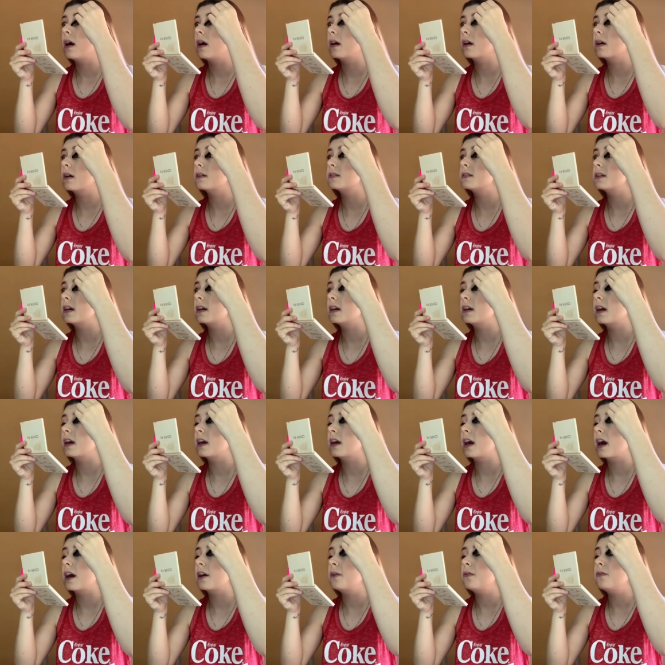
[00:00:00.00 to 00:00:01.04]
because like
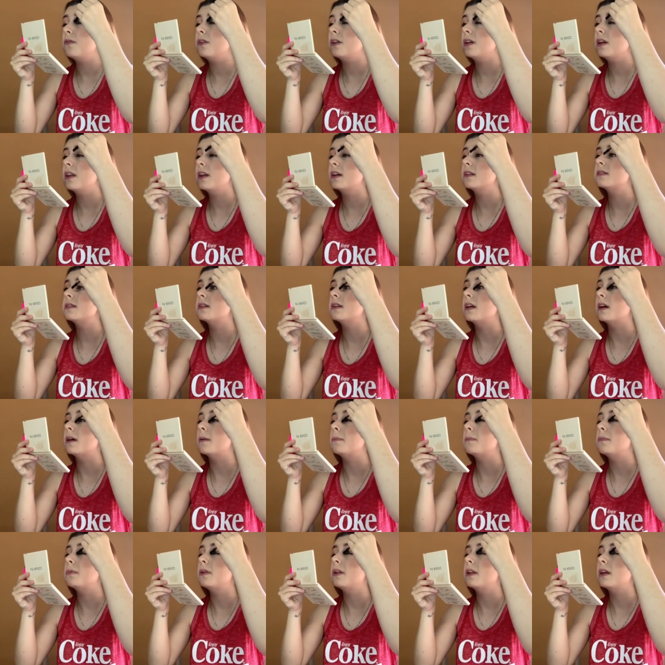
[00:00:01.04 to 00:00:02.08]
I don't really like to like
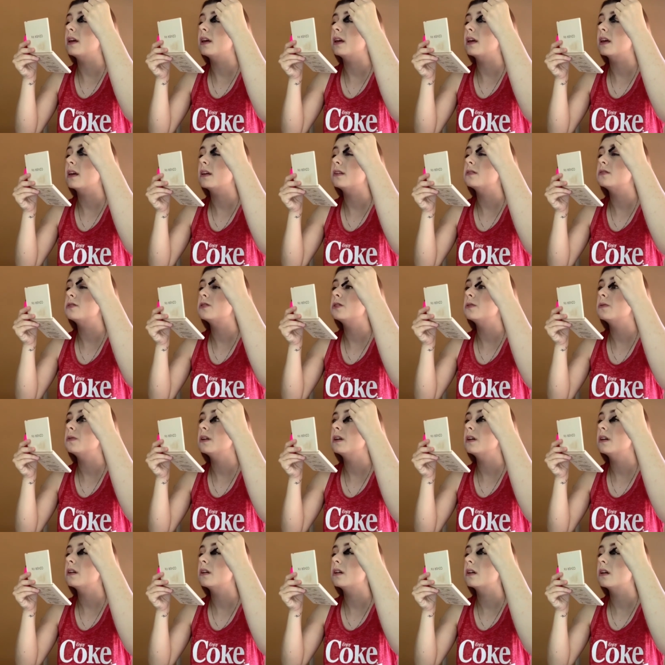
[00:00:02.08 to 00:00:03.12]
blink into
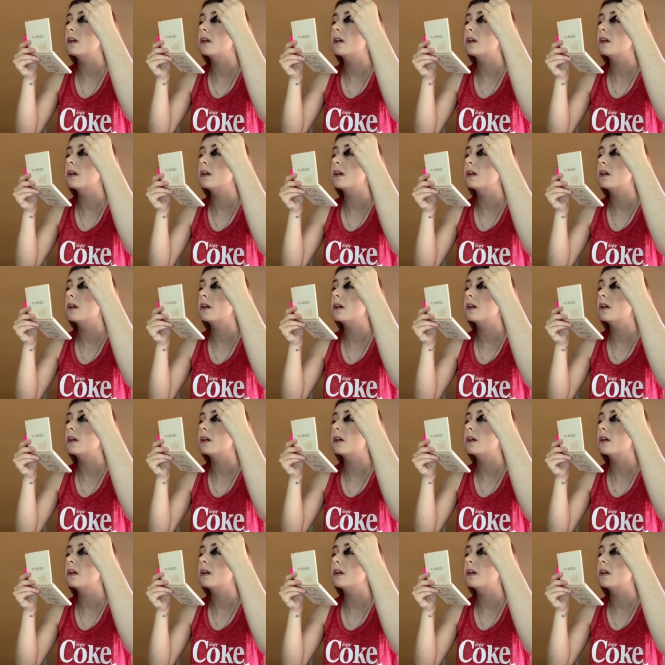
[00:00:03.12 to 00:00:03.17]
it.